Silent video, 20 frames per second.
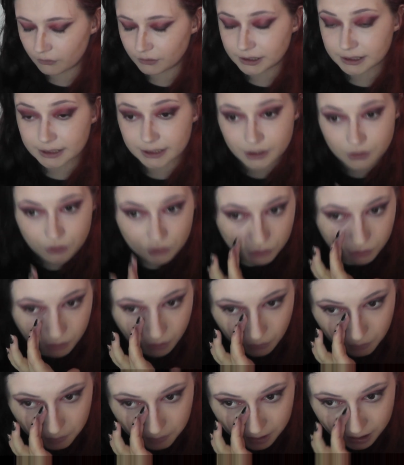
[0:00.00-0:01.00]
Obviously
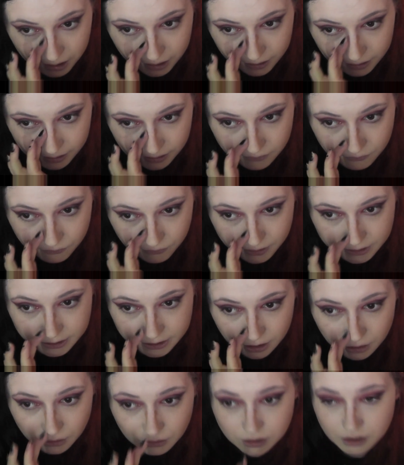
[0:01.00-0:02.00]
throughout my
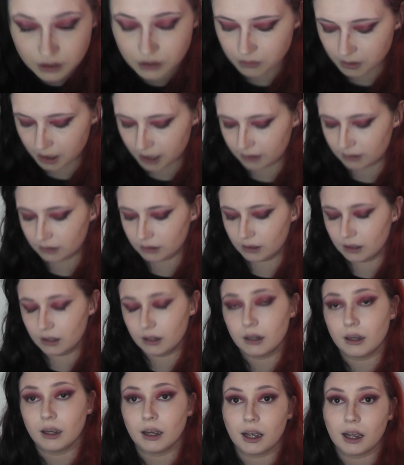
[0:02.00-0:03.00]
videos as well,
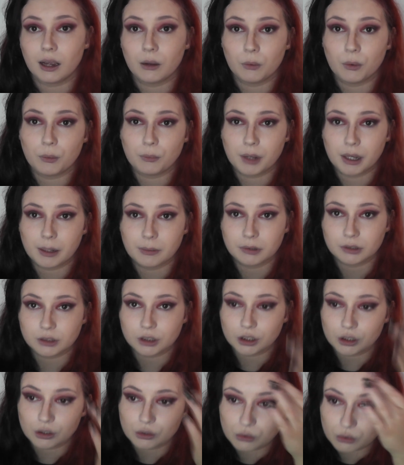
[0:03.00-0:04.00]
I won't be
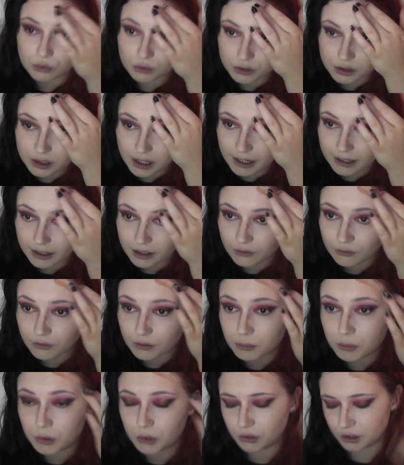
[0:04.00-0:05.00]
able to use
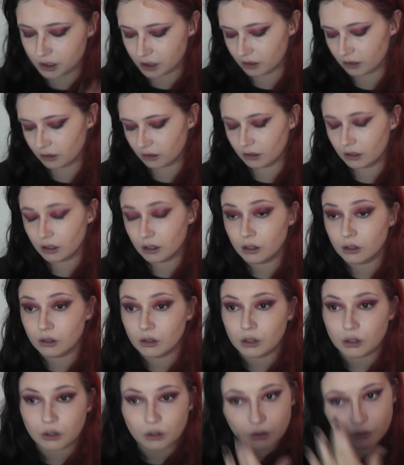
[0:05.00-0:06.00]
any of the music,
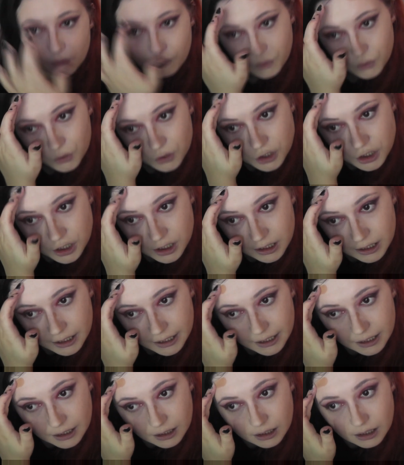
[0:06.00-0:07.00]

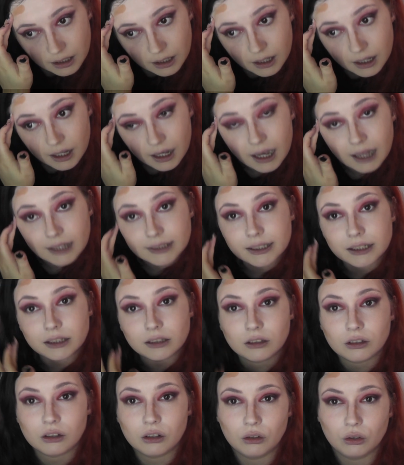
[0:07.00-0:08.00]
unfortunately. I
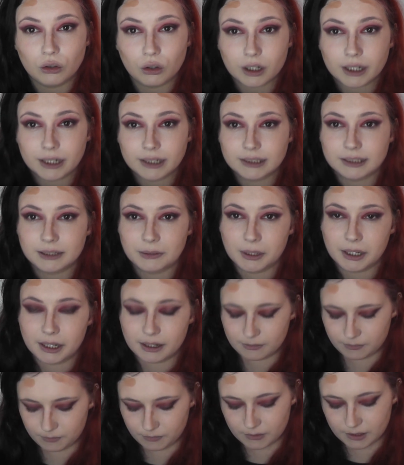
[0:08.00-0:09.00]
did look into
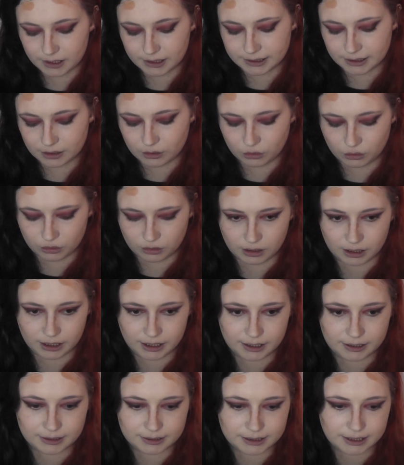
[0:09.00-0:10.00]
it, I did
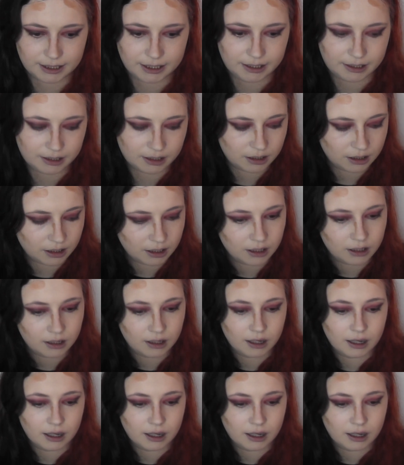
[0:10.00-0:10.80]
Google it and see,